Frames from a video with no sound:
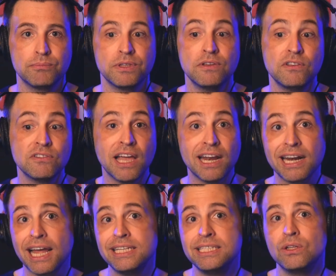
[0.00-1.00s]
But this is not an
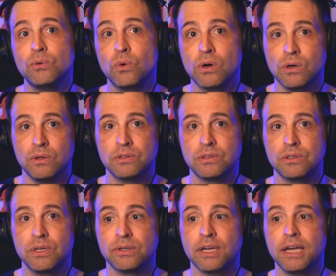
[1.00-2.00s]
ideal world,
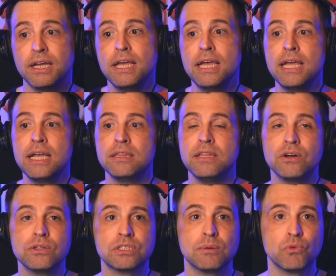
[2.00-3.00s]
okay? There
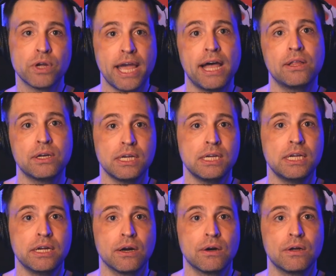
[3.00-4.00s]
is some reality here.